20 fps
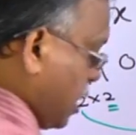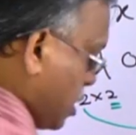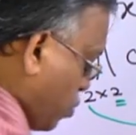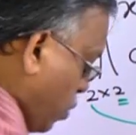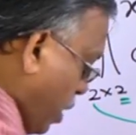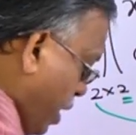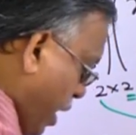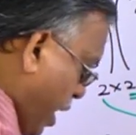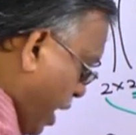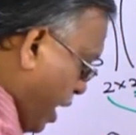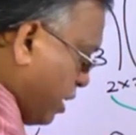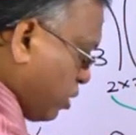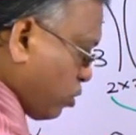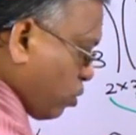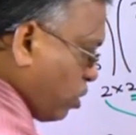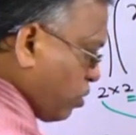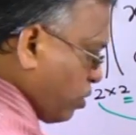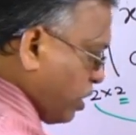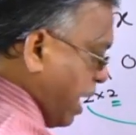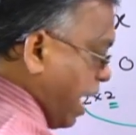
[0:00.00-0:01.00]
that's why i
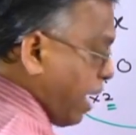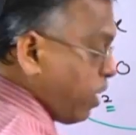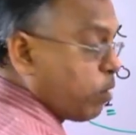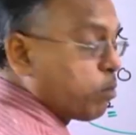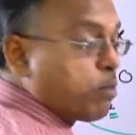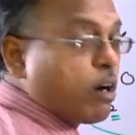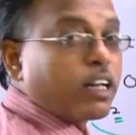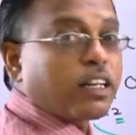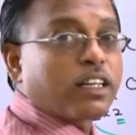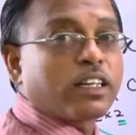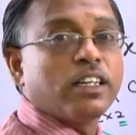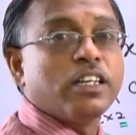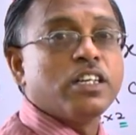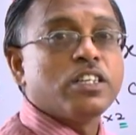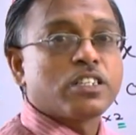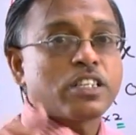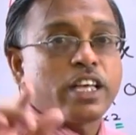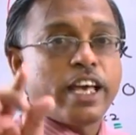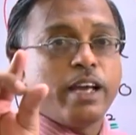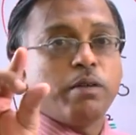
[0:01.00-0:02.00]
showed with the arrow mark
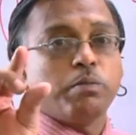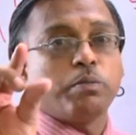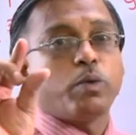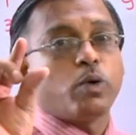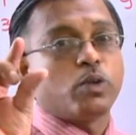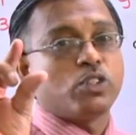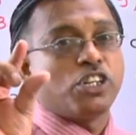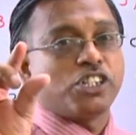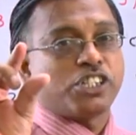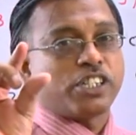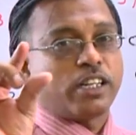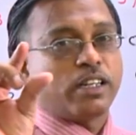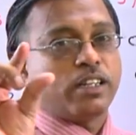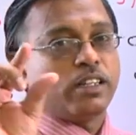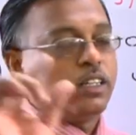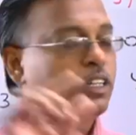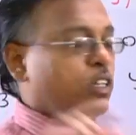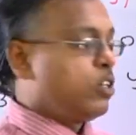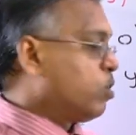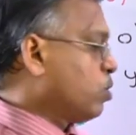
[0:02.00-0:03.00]
same position
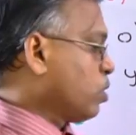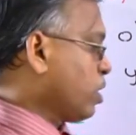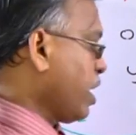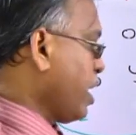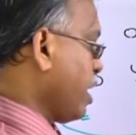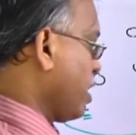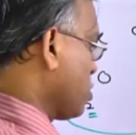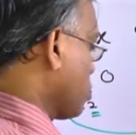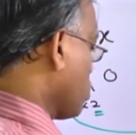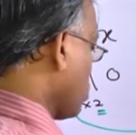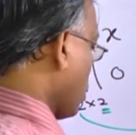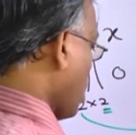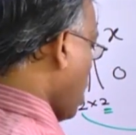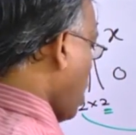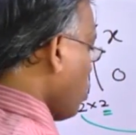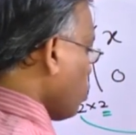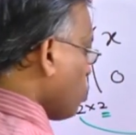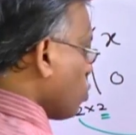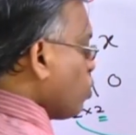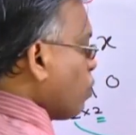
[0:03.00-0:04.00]
okay so
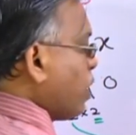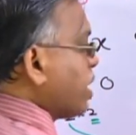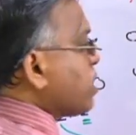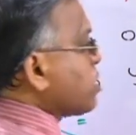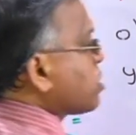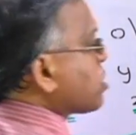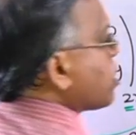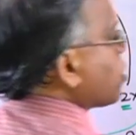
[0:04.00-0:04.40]
now 2y is